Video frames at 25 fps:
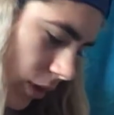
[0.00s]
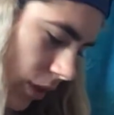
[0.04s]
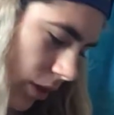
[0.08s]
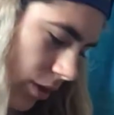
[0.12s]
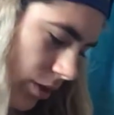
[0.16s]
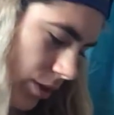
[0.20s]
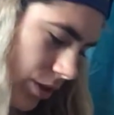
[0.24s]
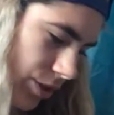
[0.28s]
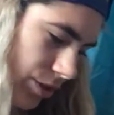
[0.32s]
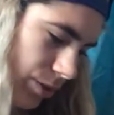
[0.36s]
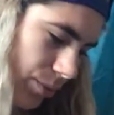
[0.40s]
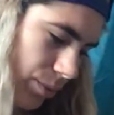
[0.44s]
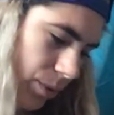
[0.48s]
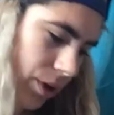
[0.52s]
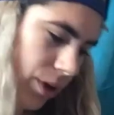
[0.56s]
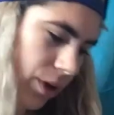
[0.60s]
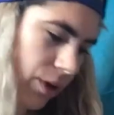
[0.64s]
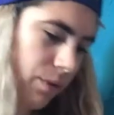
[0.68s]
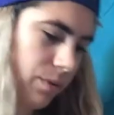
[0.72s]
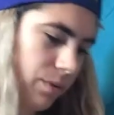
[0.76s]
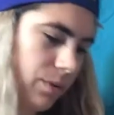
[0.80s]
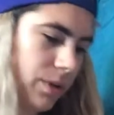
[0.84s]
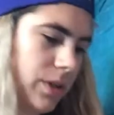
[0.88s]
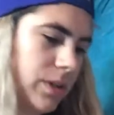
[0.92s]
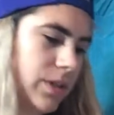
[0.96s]
It's super
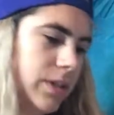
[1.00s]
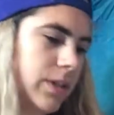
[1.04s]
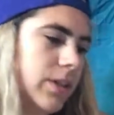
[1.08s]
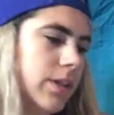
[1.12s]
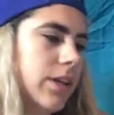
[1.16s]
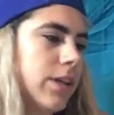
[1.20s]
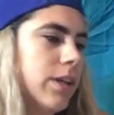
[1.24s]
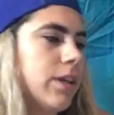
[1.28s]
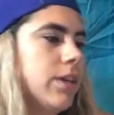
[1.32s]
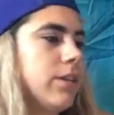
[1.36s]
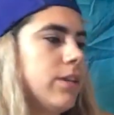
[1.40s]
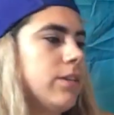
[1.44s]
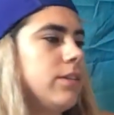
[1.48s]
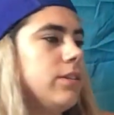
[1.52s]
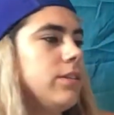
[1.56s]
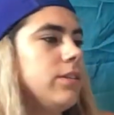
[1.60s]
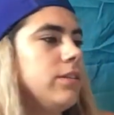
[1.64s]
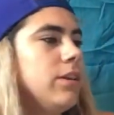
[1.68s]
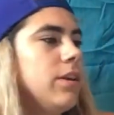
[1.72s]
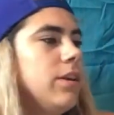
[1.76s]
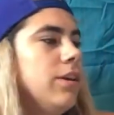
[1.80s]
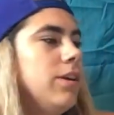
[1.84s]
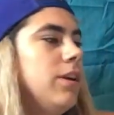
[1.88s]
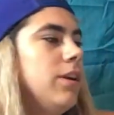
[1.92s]
cute. What is this?